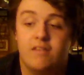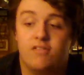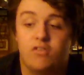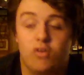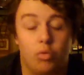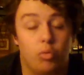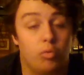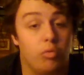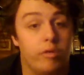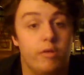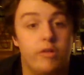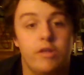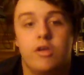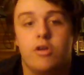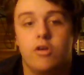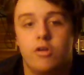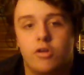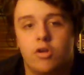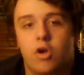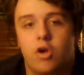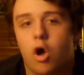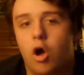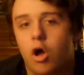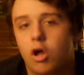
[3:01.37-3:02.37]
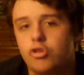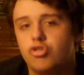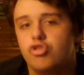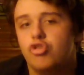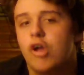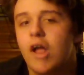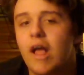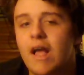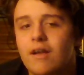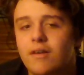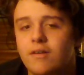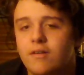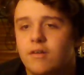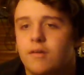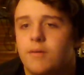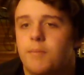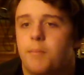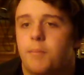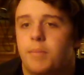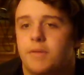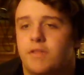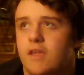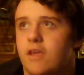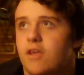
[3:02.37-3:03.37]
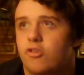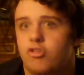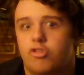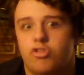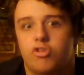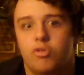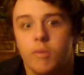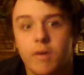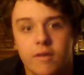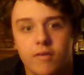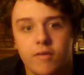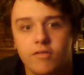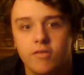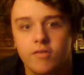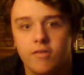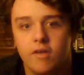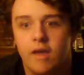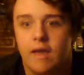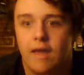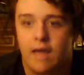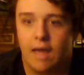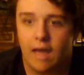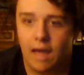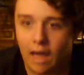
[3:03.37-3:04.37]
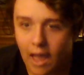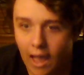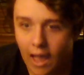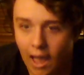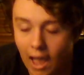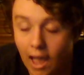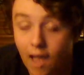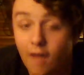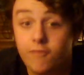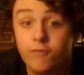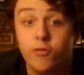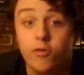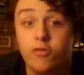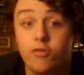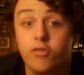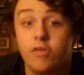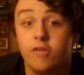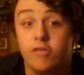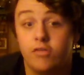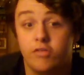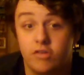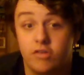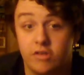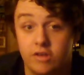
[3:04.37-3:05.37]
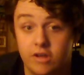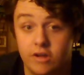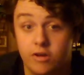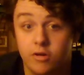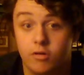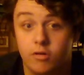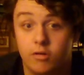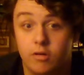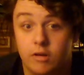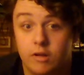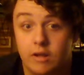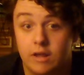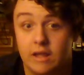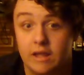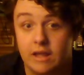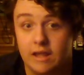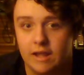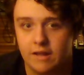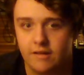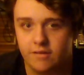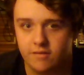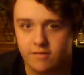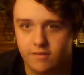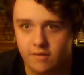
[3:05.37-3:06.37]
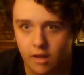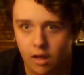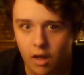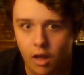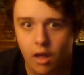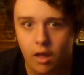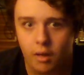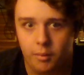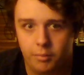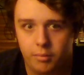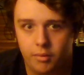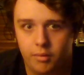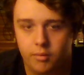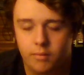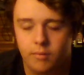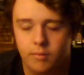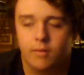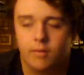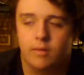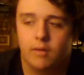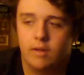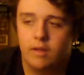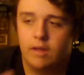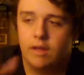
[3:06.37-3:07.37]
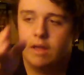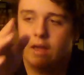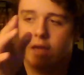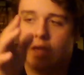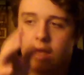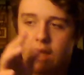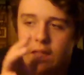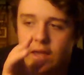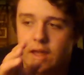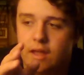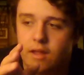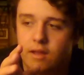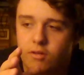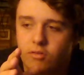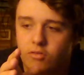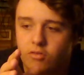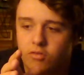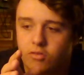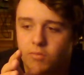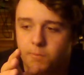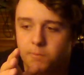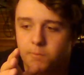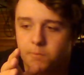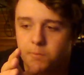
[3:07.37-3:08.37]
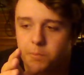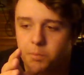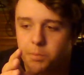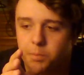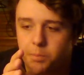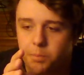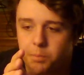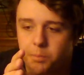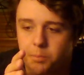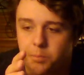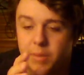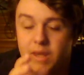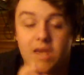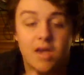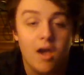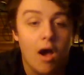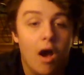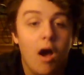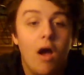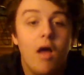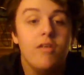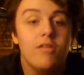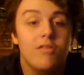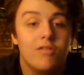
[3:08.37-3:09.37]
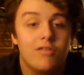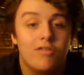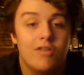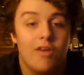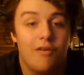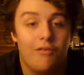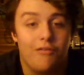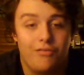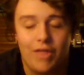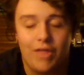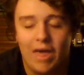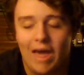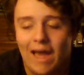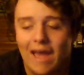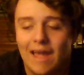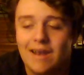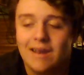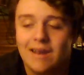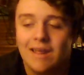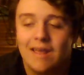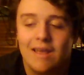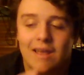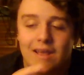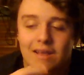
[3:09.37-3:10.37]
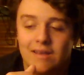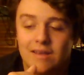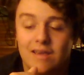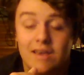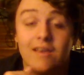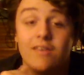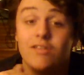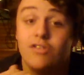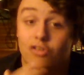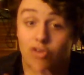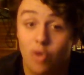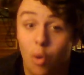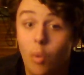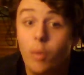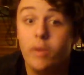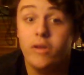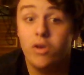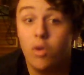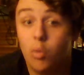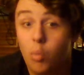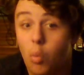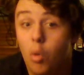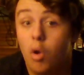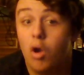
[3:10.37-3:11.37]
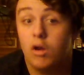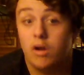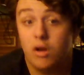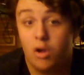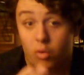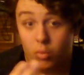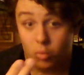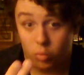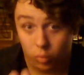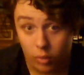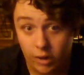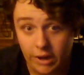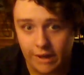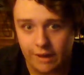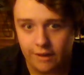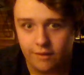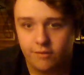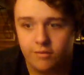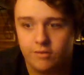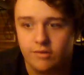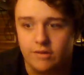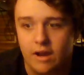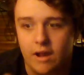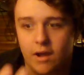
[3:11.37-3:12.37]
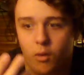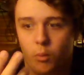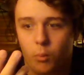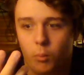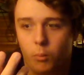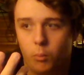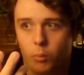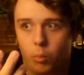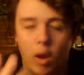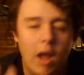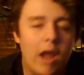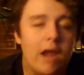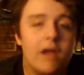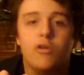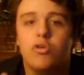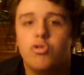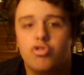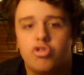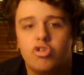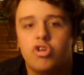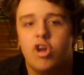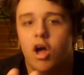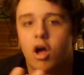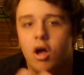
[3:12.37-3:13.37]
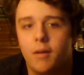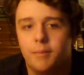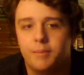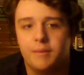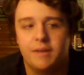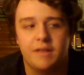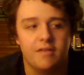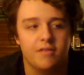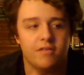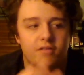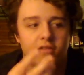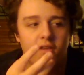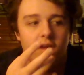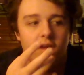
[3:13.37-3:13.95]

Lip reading: a really good contract, but the issue is, after this year, it's up. And because of that, he is going to want a raise. Now, Ryan Nugent-Hopkins